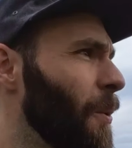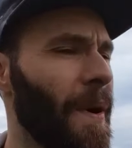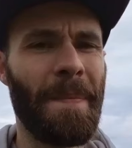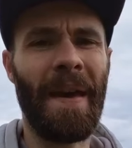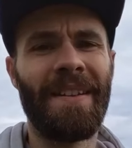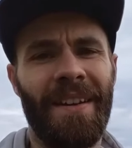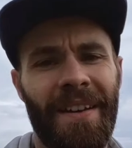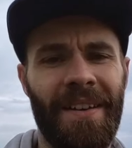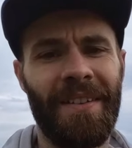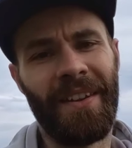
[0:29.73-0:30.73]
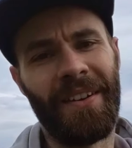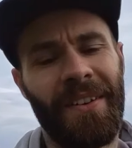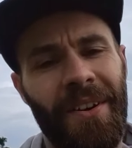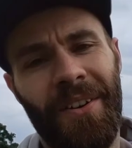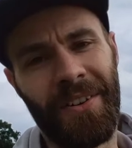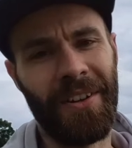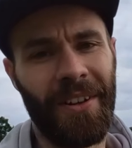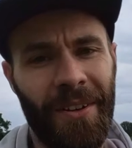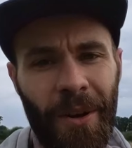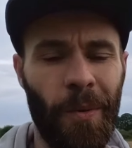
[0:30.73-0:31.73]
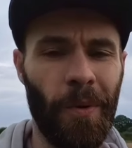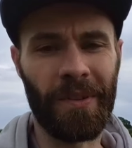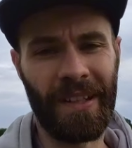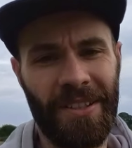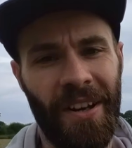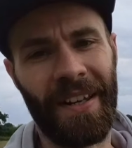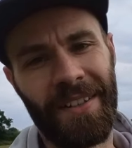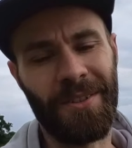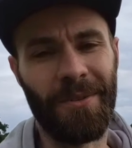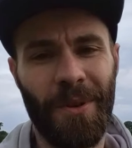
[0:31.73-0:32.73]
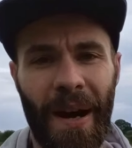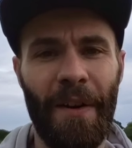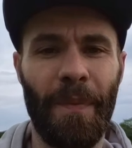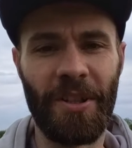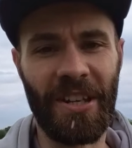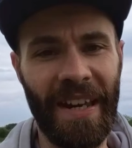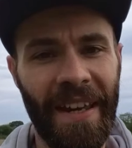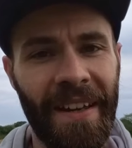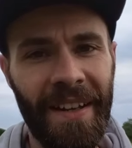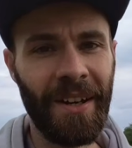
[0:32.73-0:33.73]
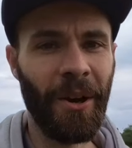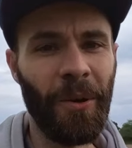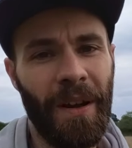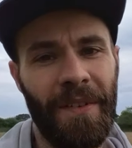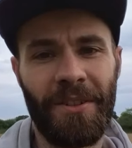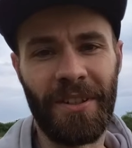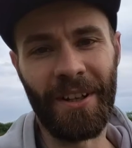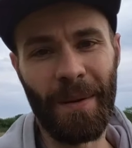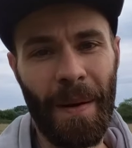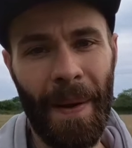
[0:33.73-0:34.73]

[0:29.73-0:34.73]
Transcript: when better than on a long walk / hike to not have much gear. All I've literally got in my